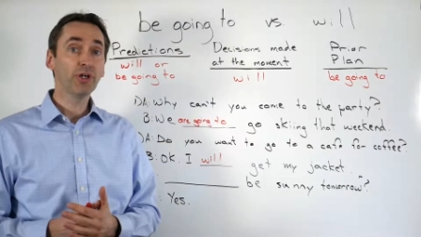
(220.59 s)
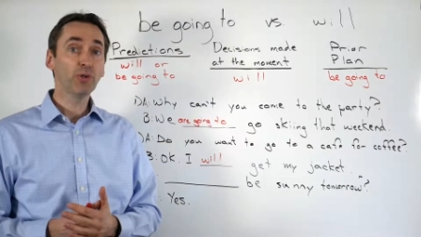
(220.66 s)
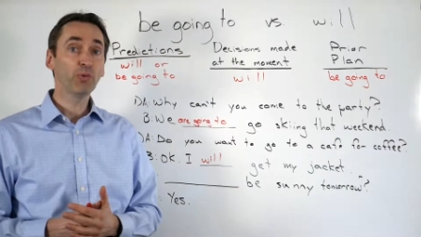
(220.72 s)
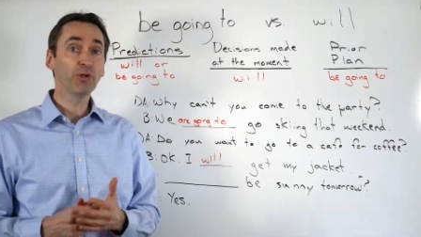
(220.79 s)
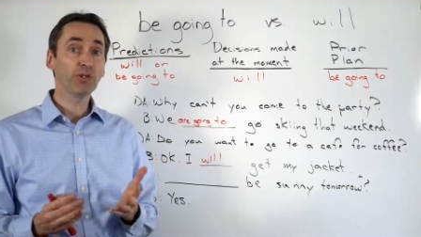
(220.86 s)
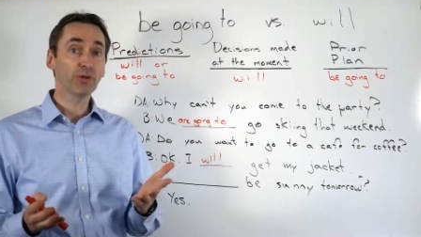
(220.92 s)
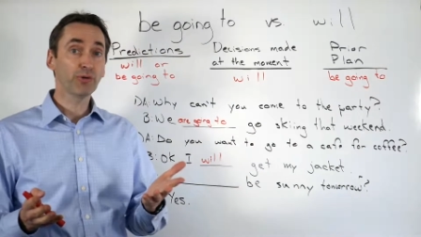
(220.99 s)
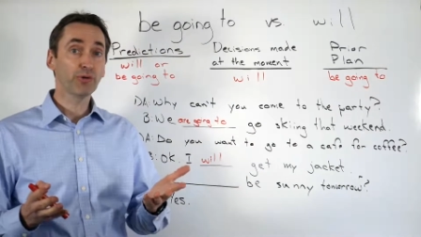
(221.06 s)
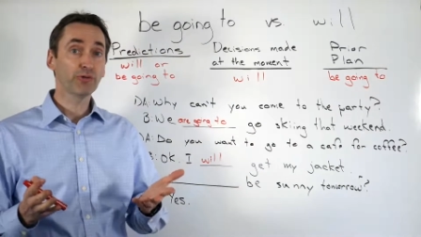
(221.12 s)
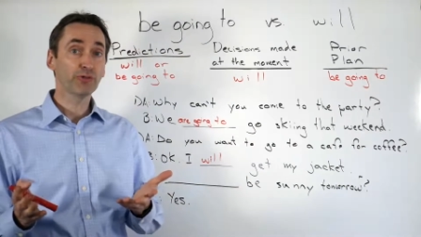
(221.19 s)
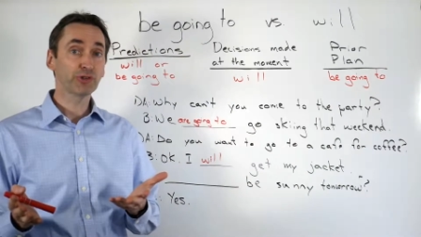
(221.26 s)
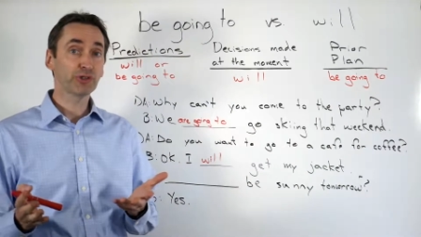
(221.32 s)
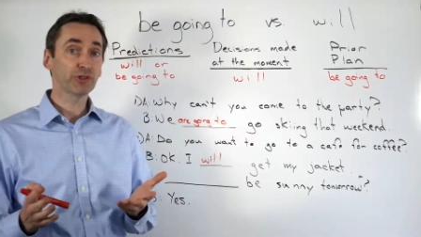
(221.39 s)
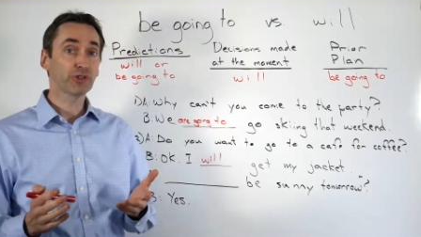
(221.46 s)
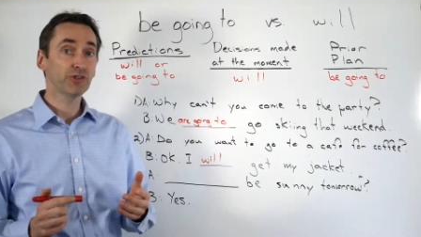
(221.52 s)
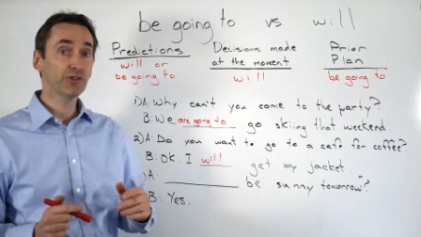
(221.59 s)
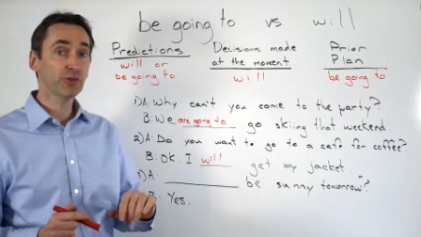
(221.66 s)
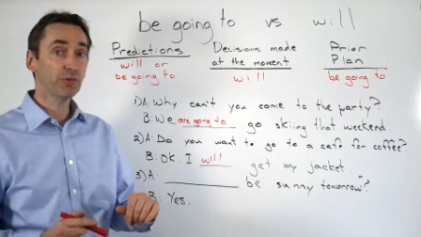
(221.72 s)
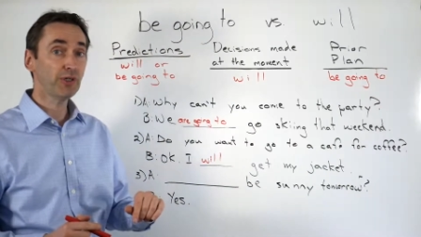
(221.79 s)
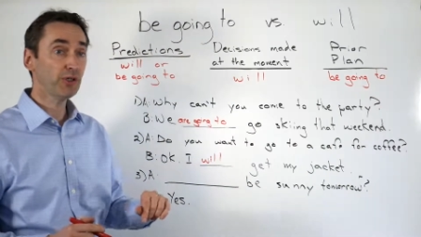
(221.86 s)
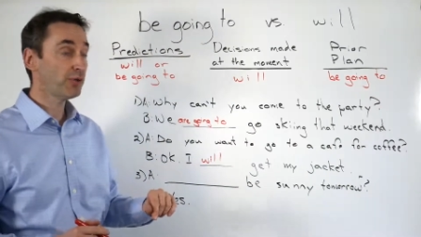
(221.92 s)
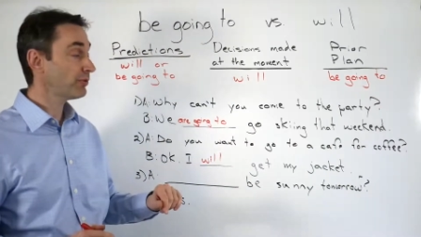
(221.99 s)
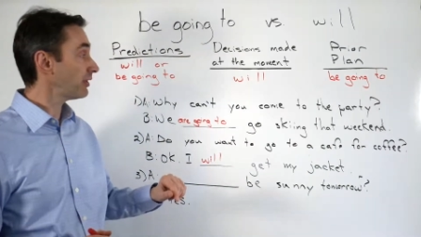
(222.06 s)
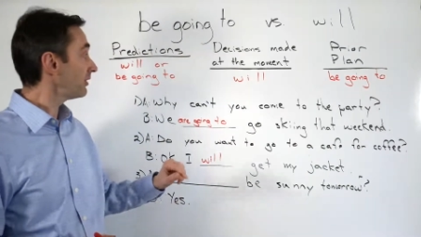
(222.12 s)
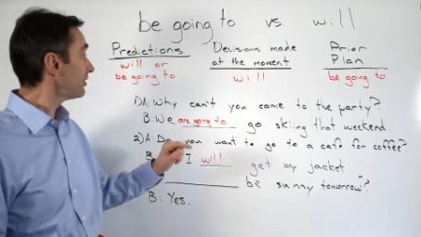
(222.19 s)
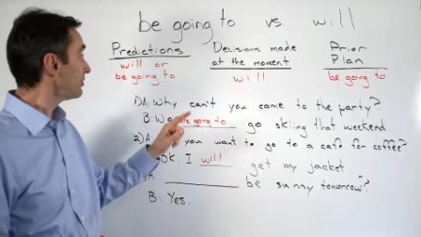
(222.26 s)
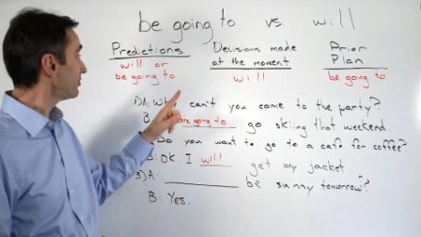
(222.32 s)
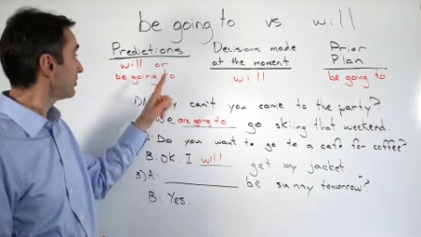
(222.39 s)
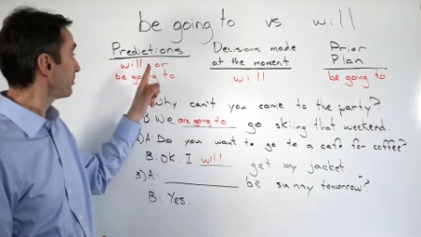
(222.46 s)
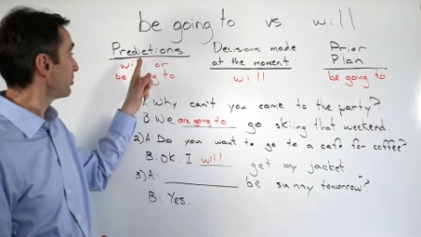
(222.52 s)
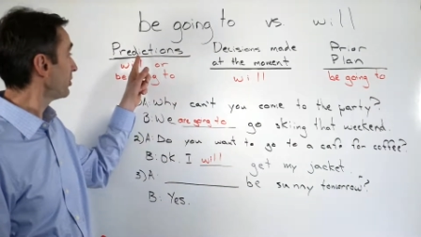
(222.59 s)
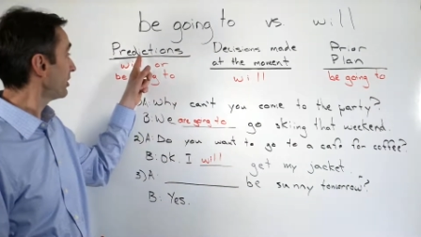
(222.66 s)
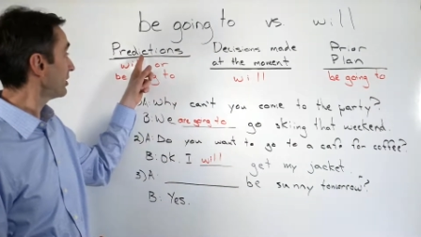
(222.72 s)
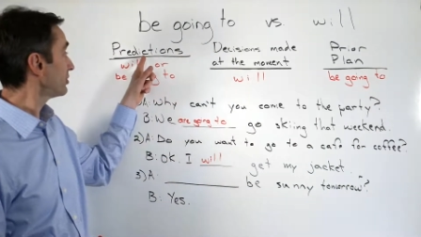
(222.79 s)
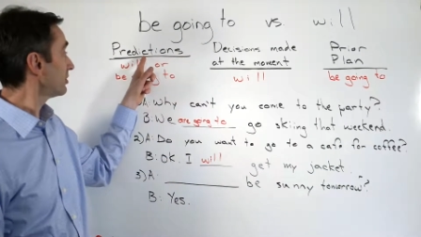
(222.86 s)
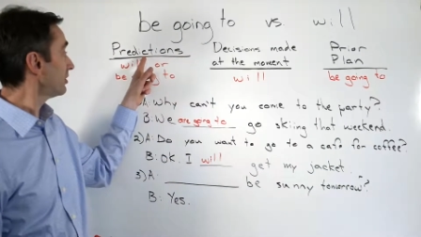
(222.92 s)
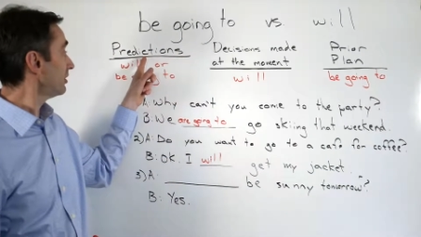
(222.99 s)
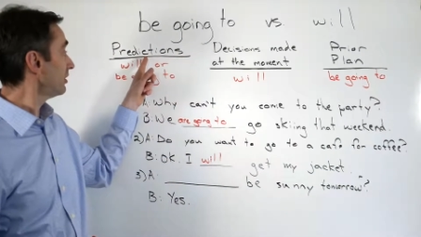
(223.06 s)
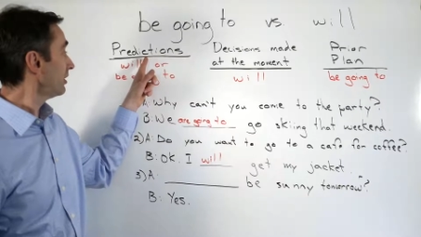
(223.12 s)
we don't know for sure. So we know that this is a prediction.